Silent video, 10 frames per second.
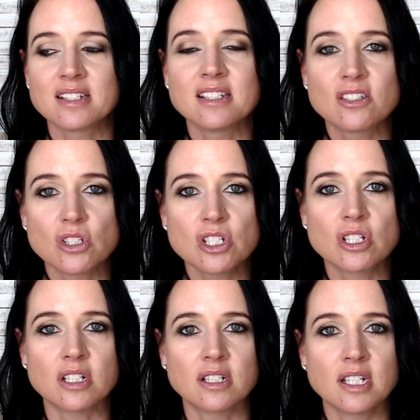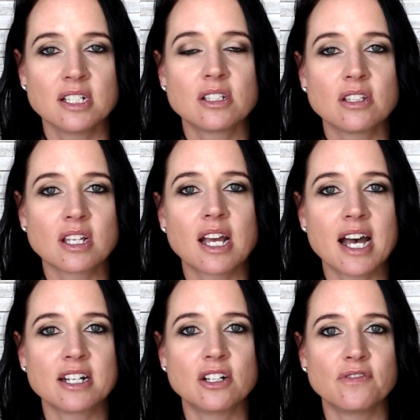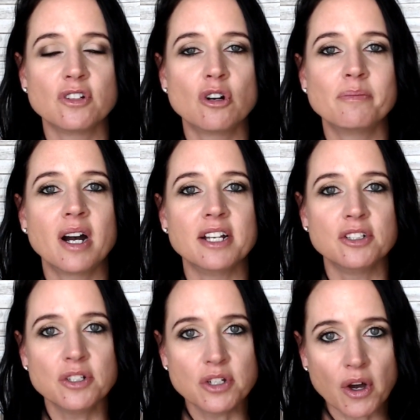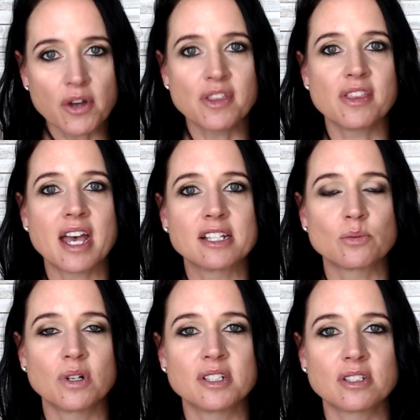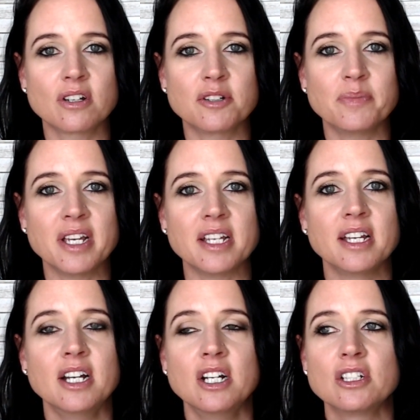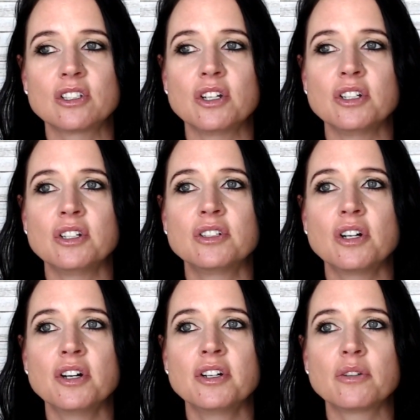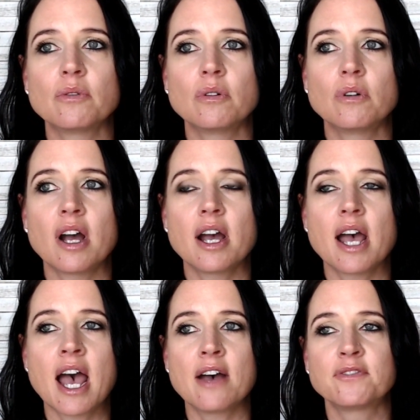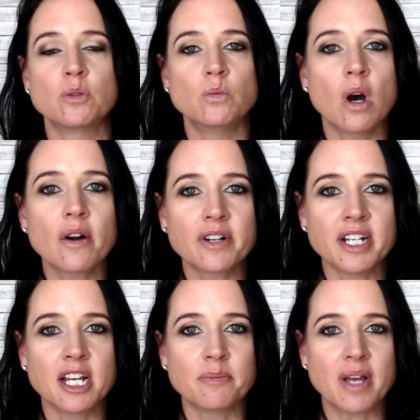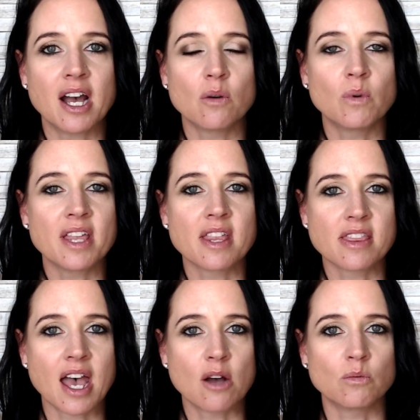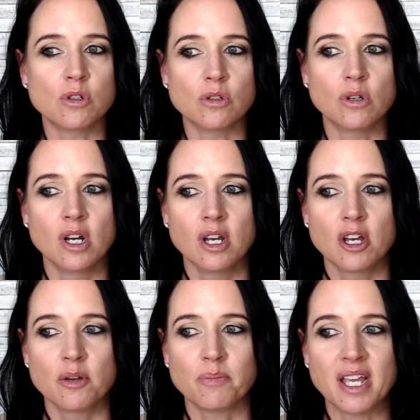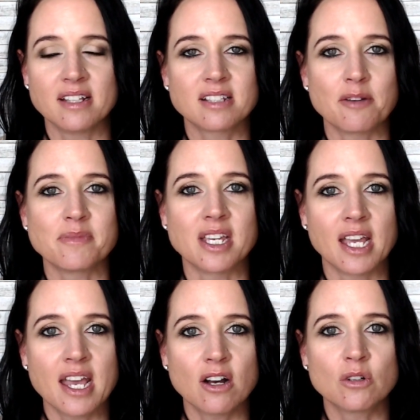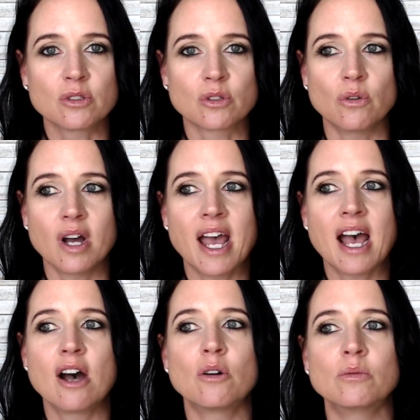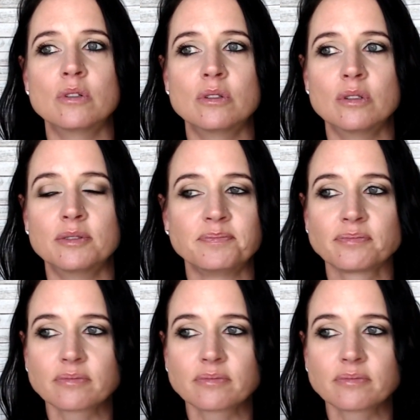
decision into the garden of your mind, you know that that's what it's going to be. So you don't have to worry about whether that will be something else or how it will